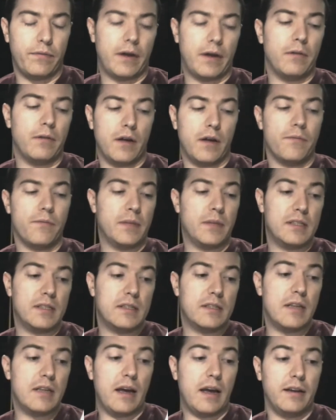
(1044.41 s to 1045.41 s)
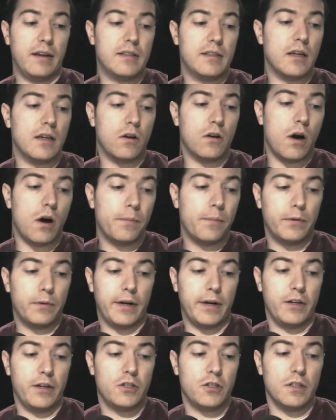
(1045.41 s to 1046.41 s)
government state
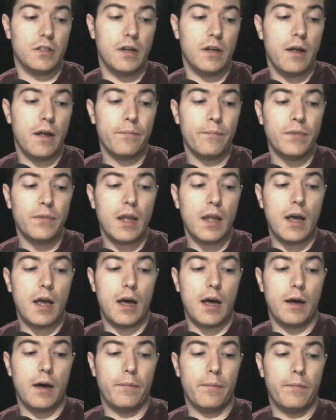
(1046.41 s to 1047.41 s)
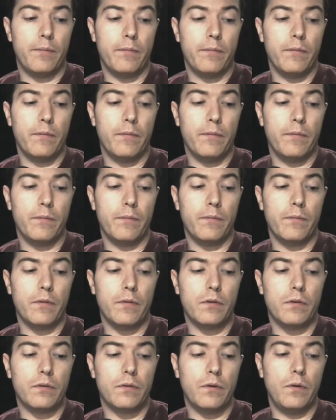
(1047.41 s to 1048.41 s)
cooperation
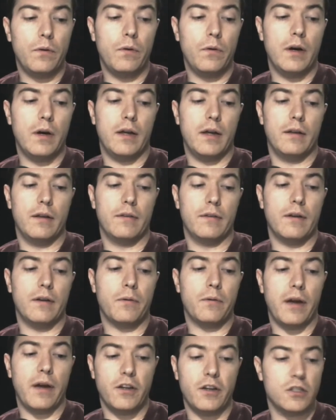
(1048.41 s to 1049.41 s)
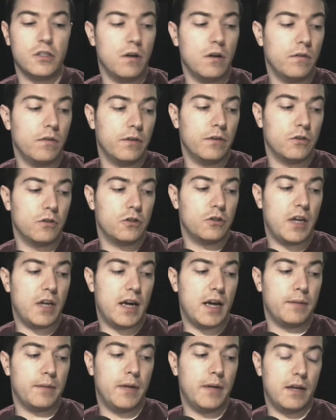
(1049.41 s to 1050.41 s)
through the creation of a shared
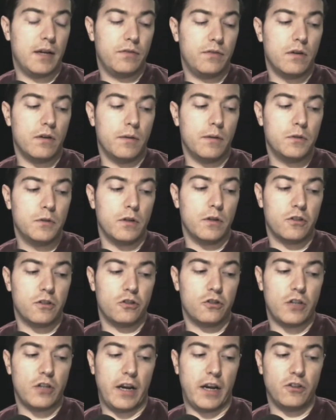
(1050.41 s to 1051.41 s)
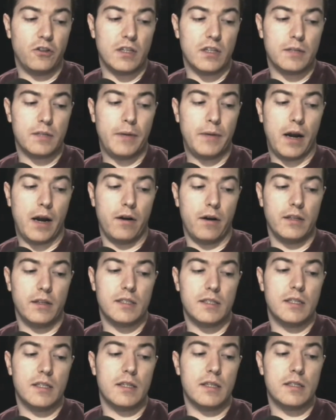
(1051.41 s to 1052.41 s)
platform to exchange
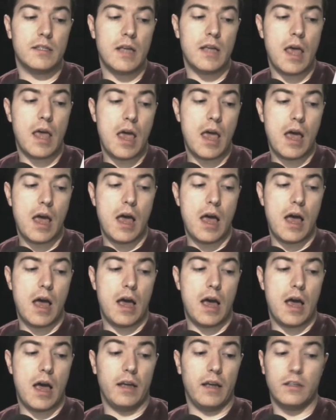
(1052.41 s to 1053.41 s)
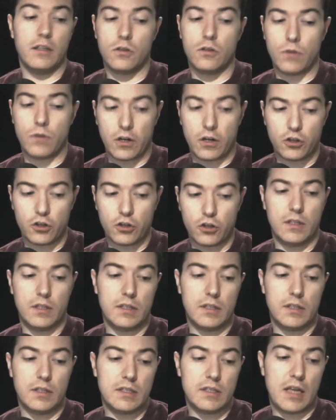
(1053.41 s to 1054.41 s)
experiences,
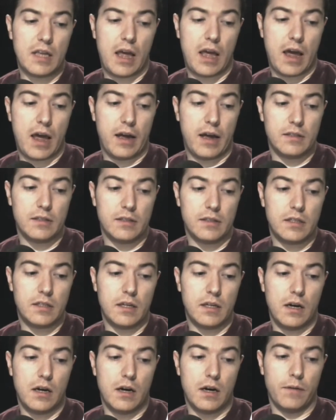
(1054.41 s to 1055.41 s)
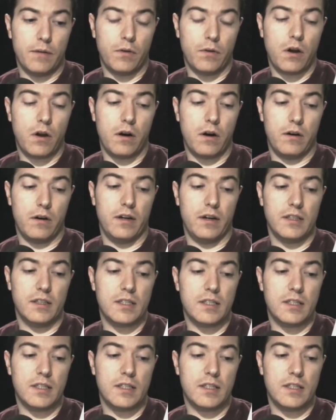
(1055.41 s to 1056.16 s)
instructions, and current